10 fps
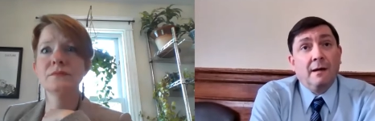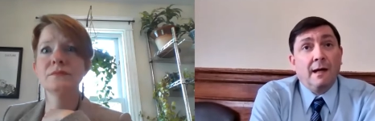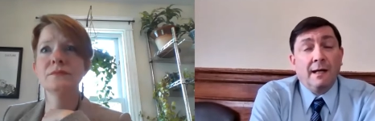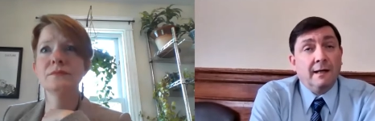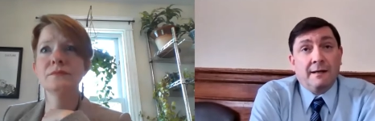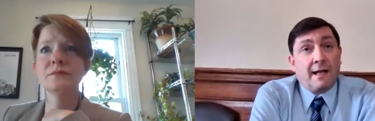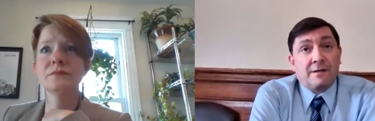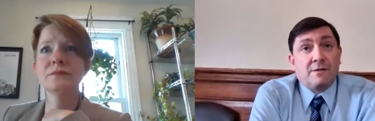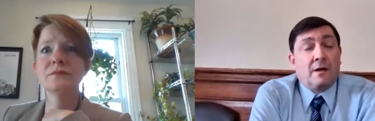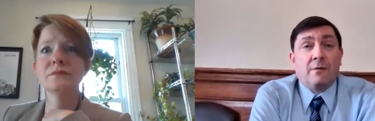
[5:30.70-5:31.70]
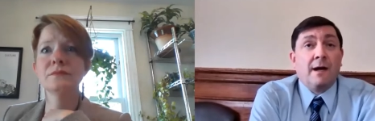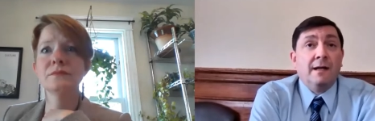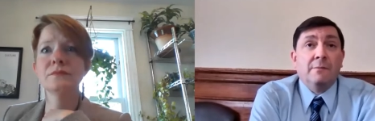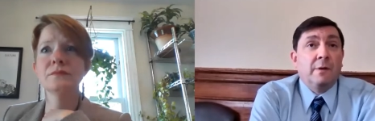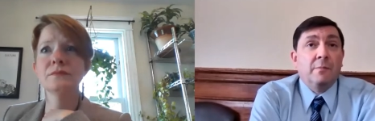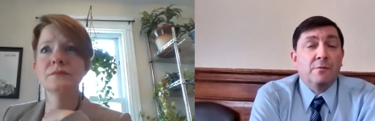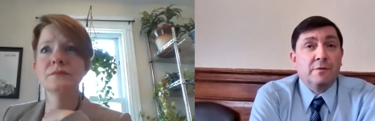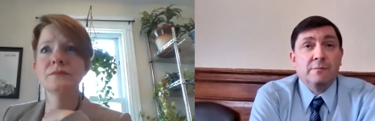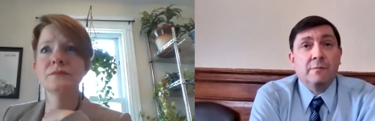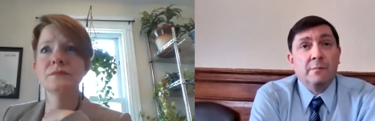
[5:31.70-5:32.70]
Speaker 1: and that's not right. People
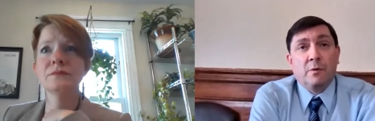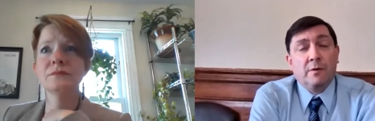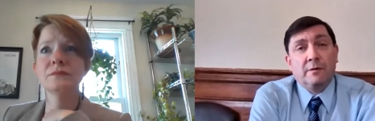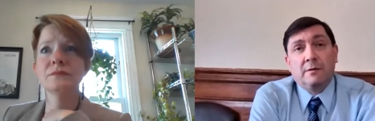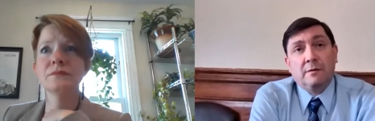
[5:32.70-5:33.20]
shouldn't be put